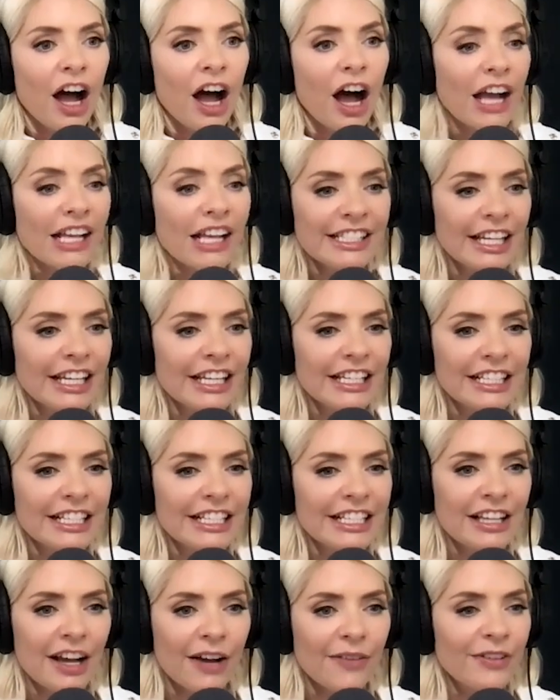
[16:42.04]
I suddenly
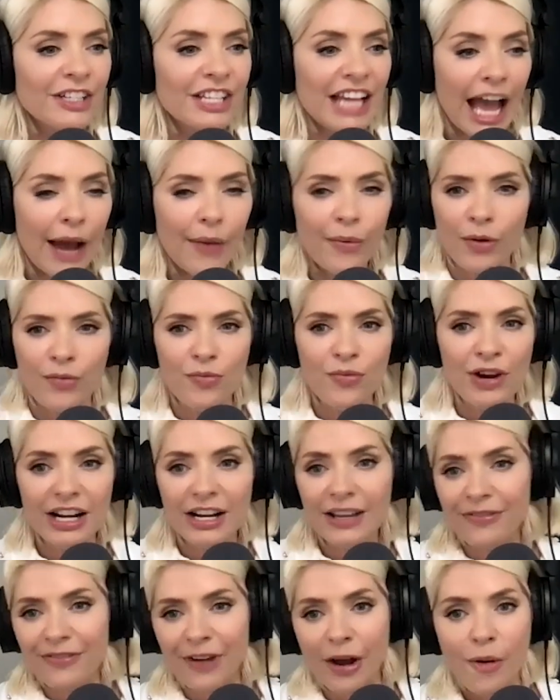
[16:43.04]
discovered how I
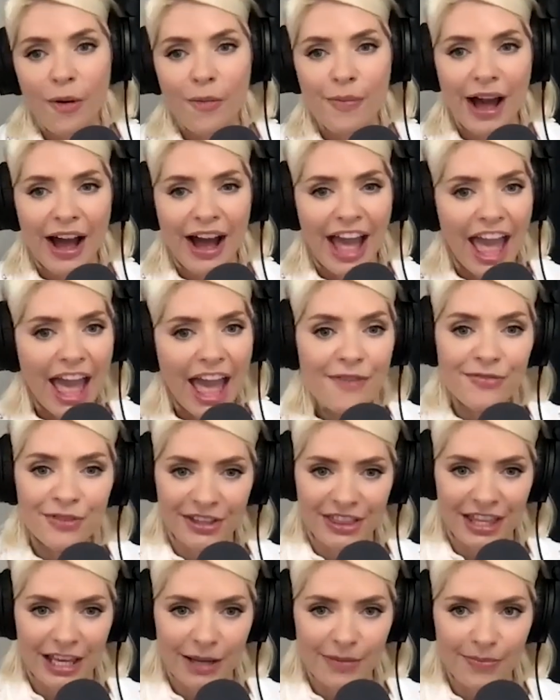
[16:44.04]
really felt about
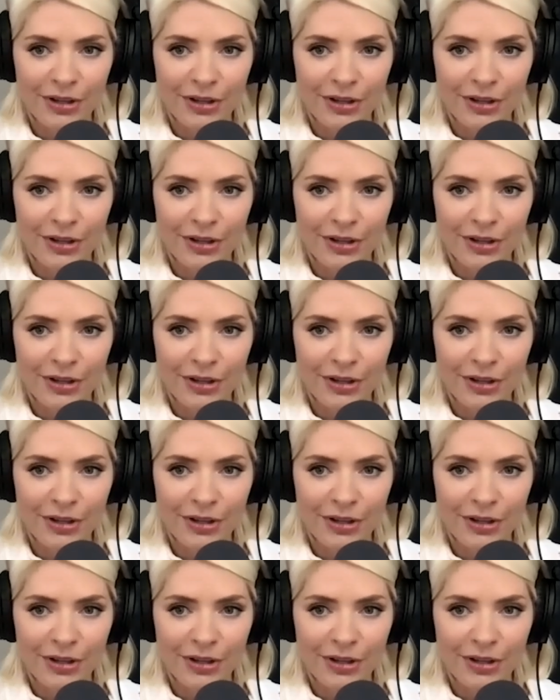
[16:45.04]
everything,